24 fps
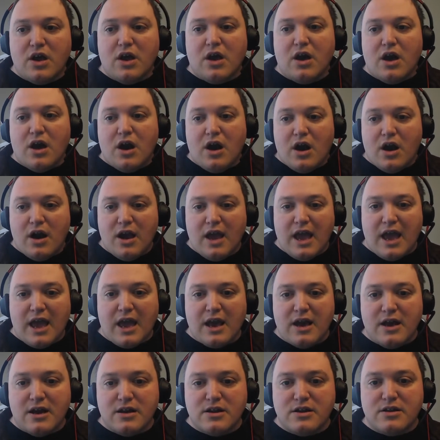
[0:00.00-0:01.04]

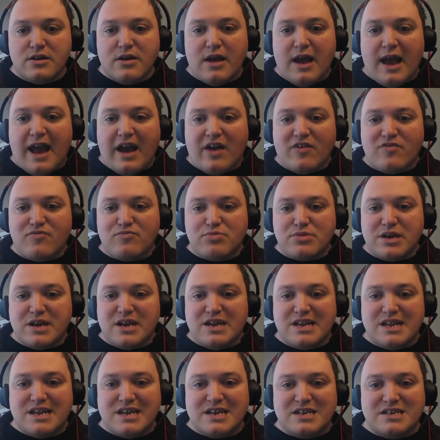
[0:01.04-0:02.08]
and half
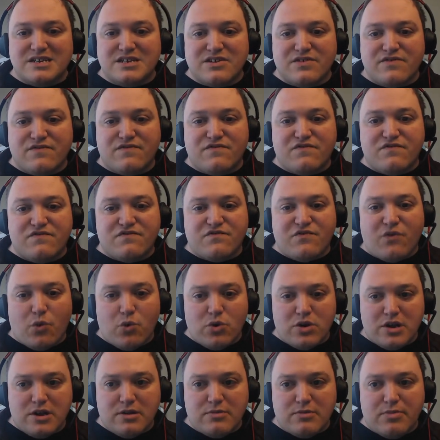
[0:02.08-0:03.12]
plate is
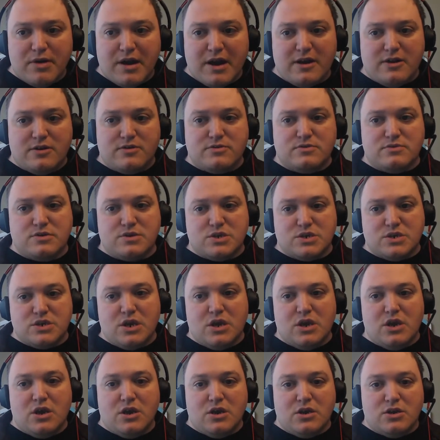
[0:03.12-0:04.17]
40 pounds.
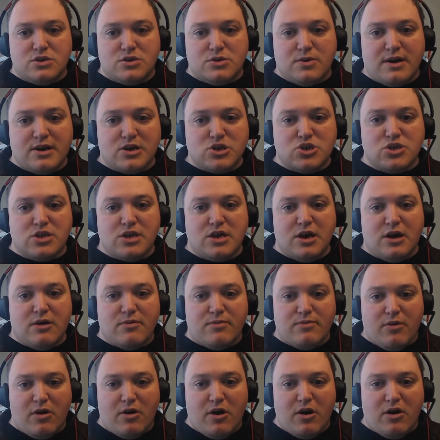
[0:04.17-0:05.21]
So actually, of
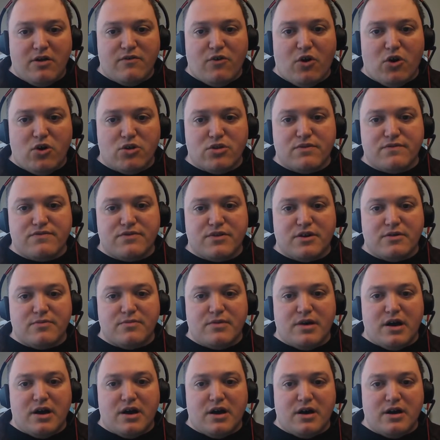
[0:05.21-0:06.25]
all of
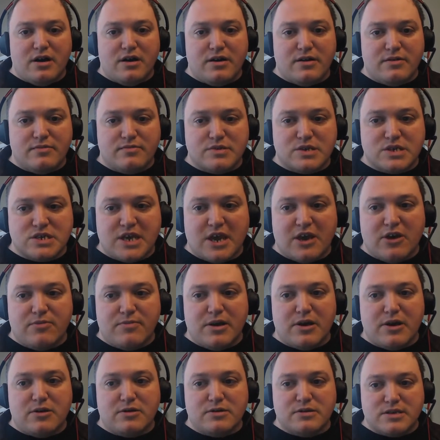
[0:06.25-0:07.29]
them, scale
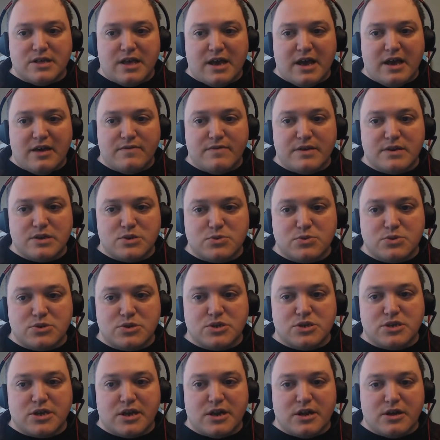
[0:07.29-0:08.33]
mail is the heaviest, which
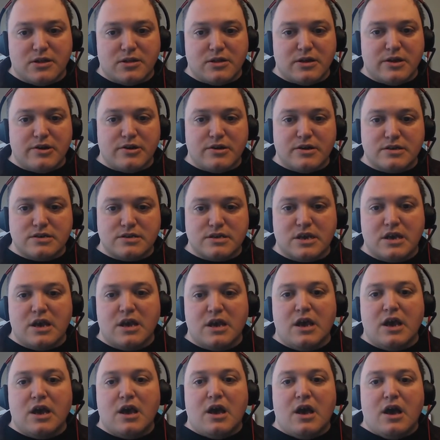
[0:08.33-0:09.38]
is kind of hilarious.
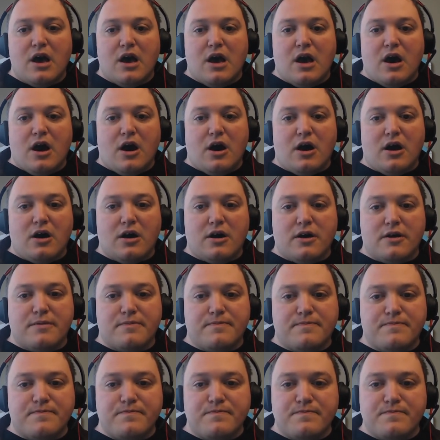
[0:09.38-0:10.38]
Um,